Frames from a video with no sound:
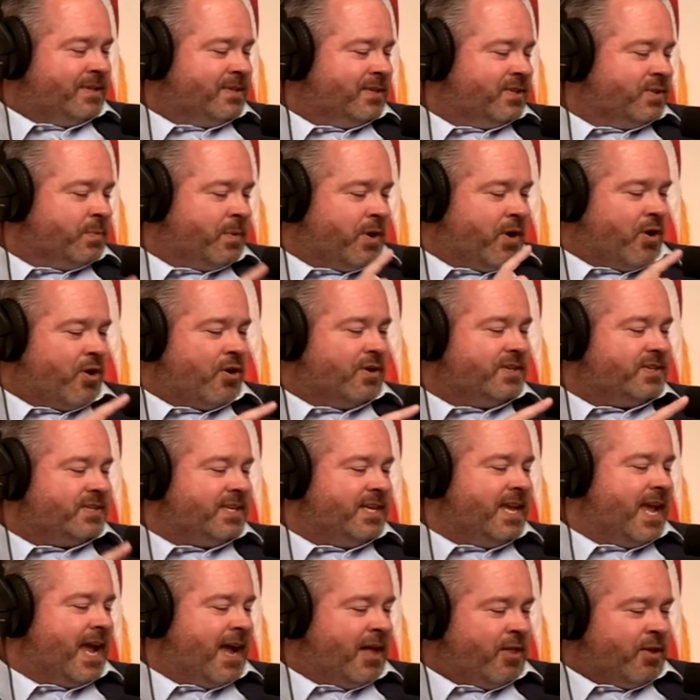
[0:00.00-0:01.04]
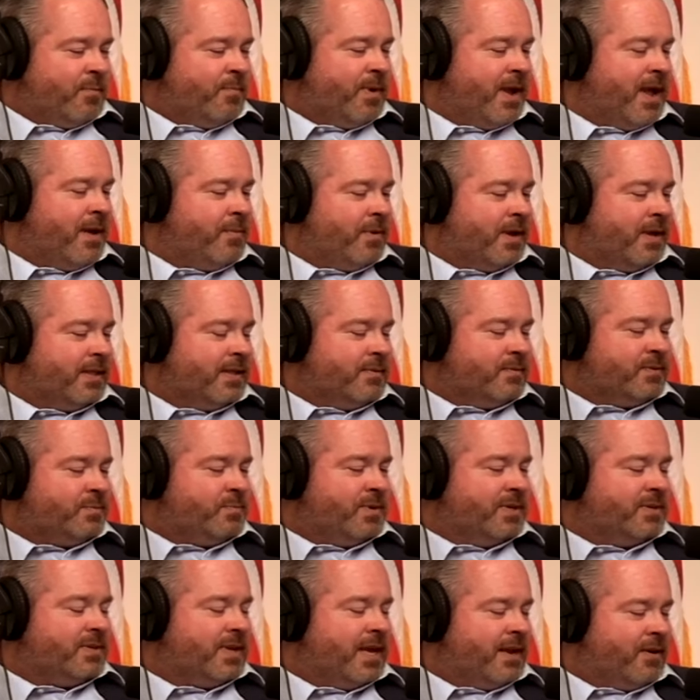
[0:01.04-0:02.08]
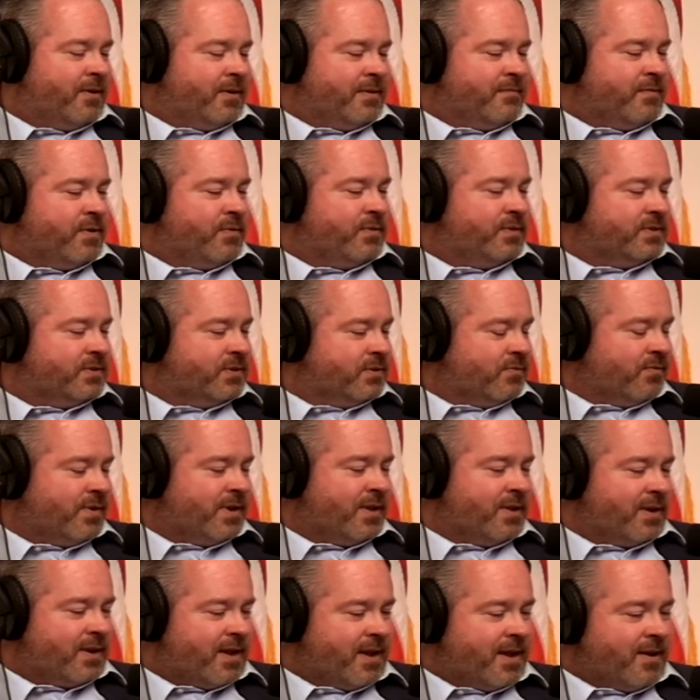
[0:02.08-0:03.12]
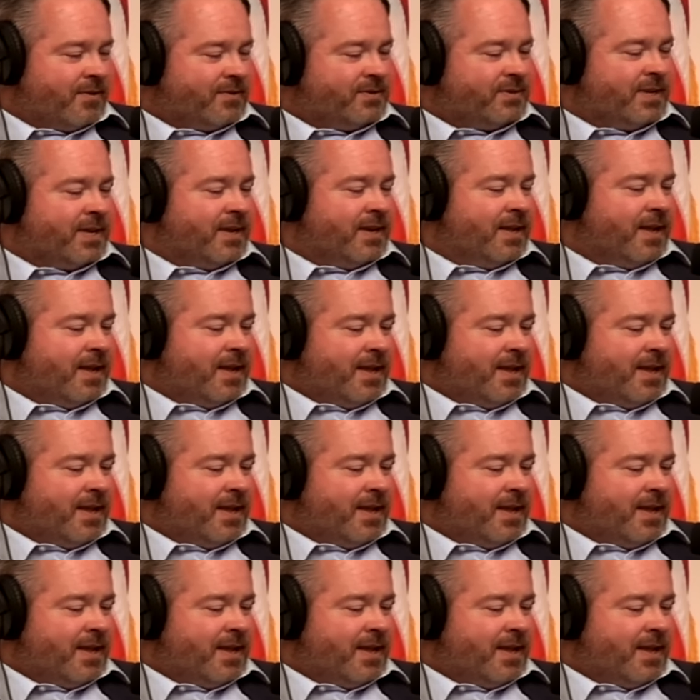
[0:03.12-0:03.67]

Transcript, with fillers: is, but RC Alabama, this must, I don't even know if this is a real account, said,